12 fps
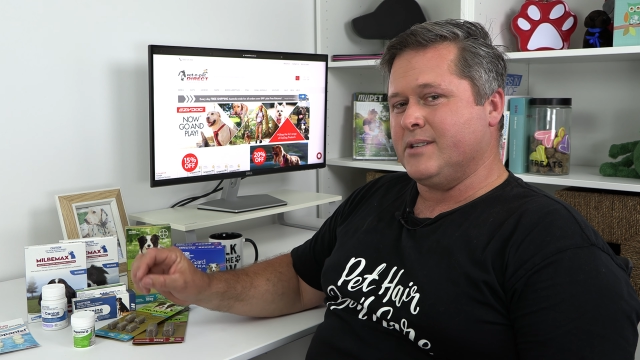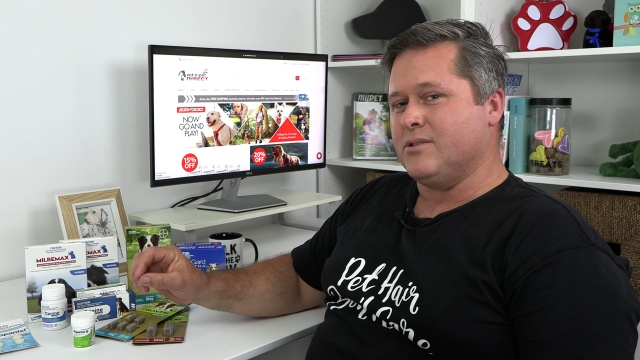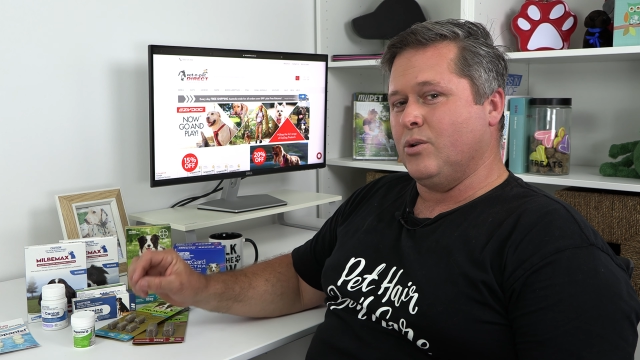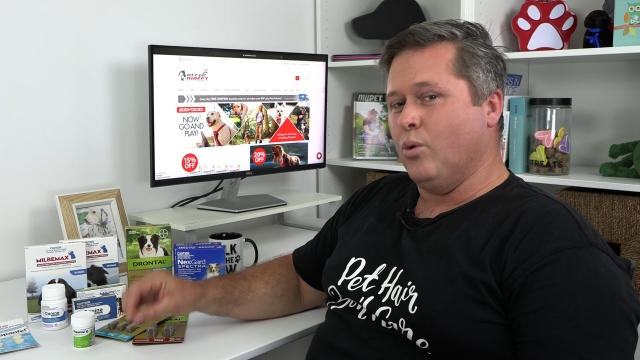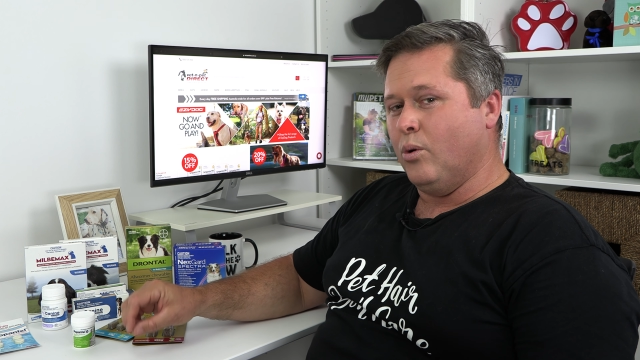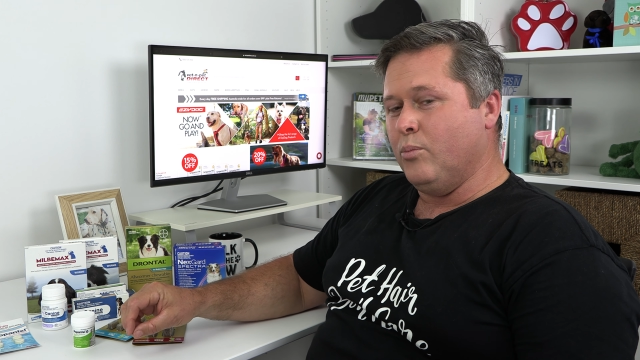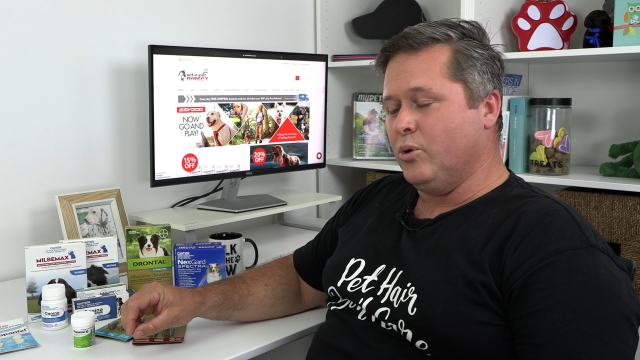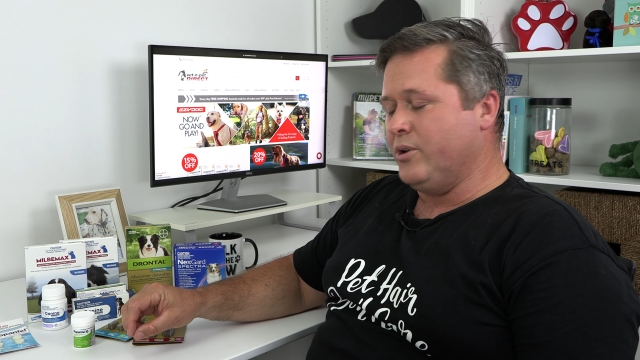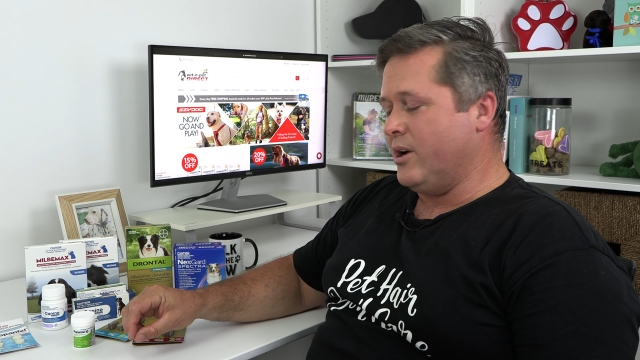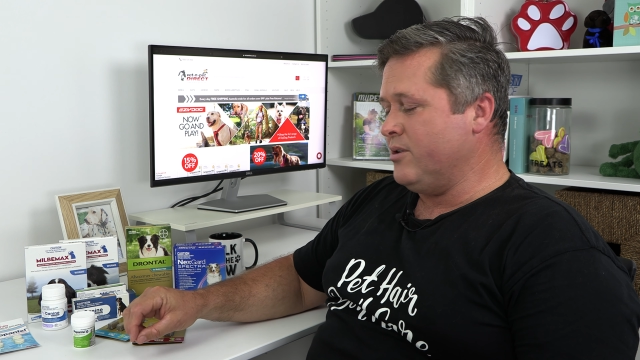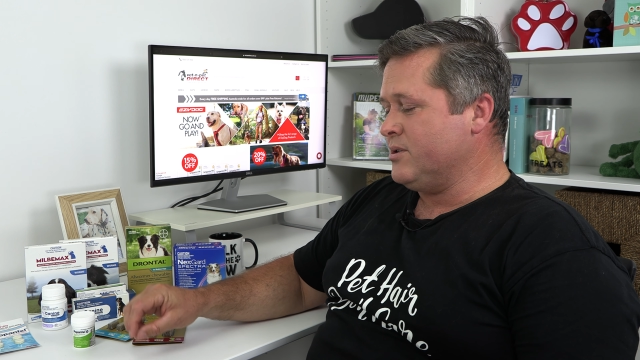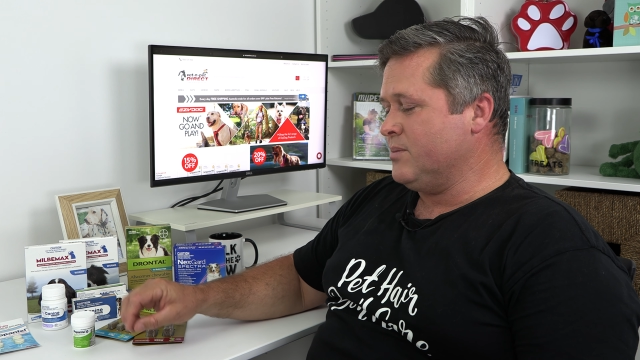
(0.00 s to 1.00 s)
as the normal
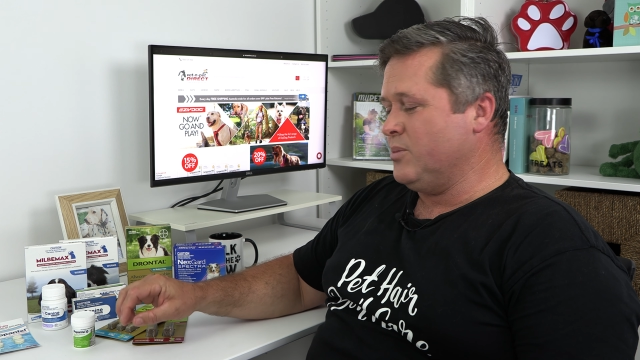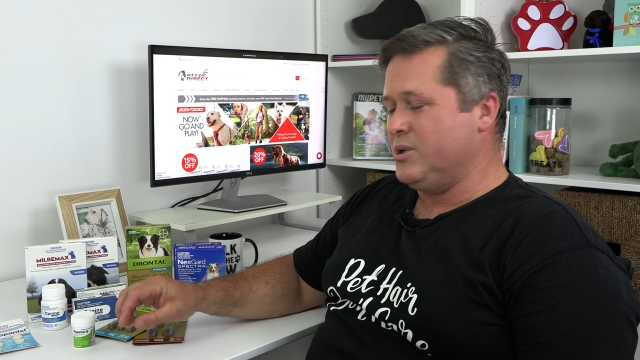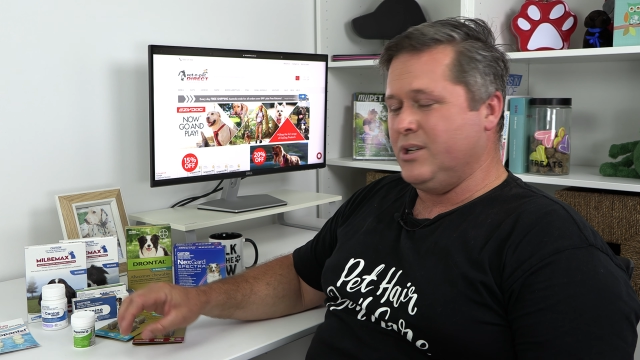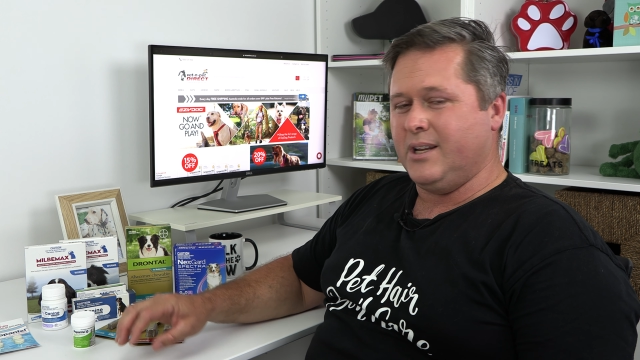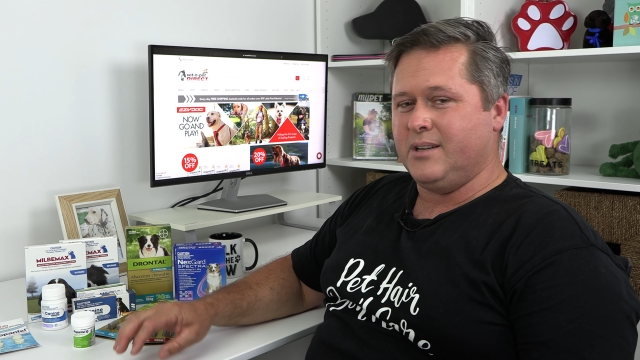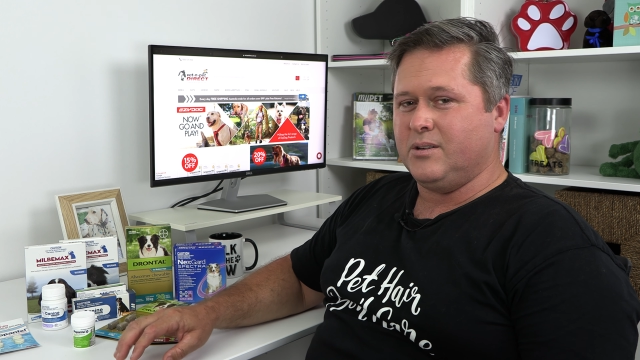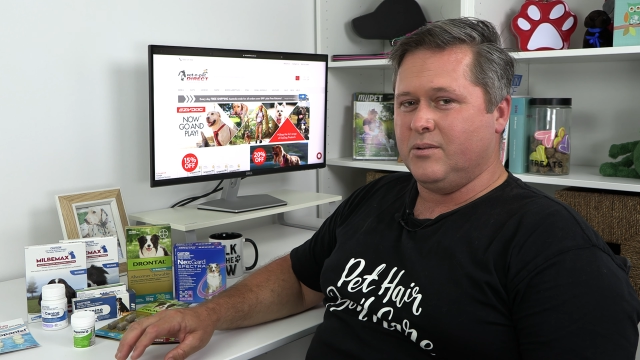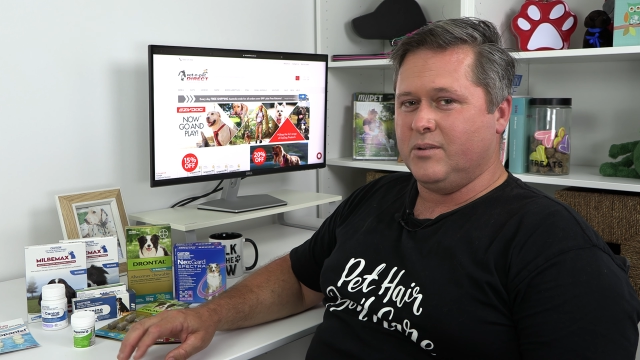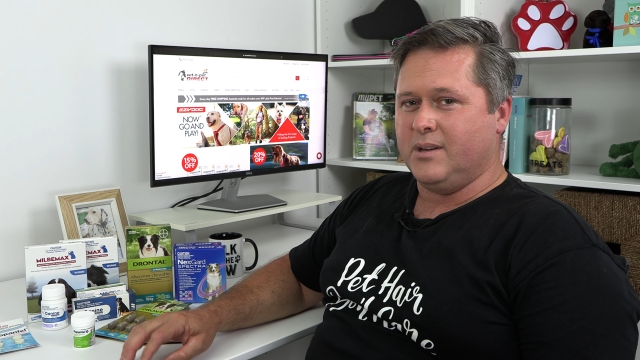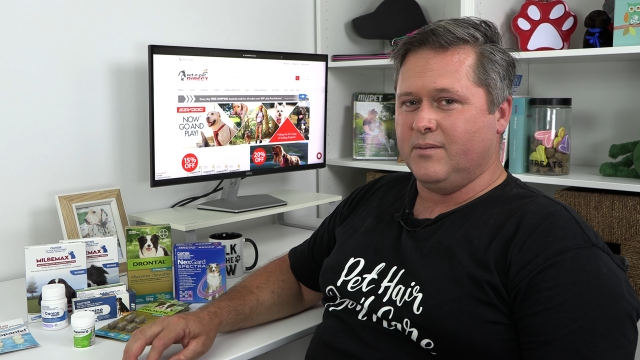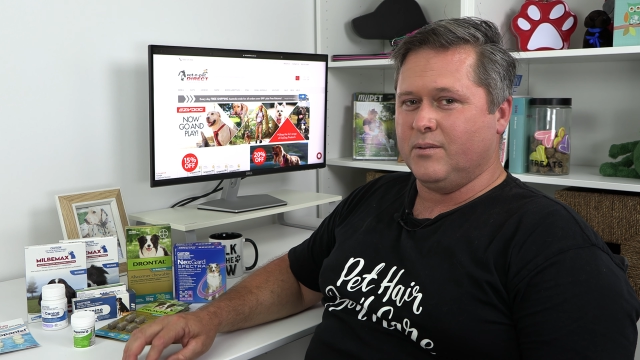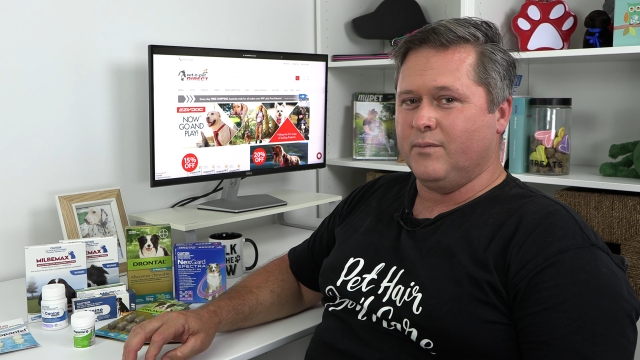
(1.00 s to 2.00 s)
dose, but you need to
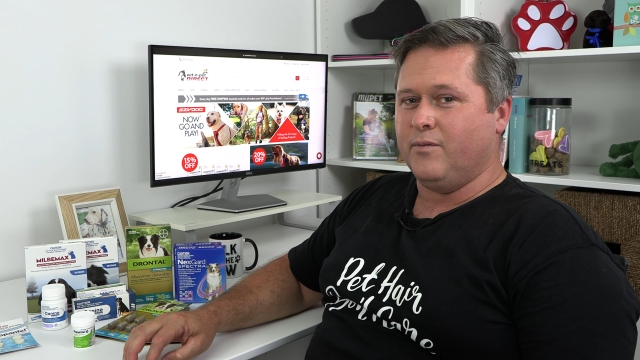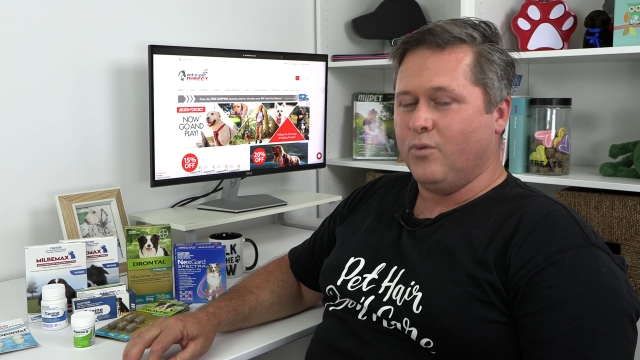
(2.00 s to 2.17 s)
give them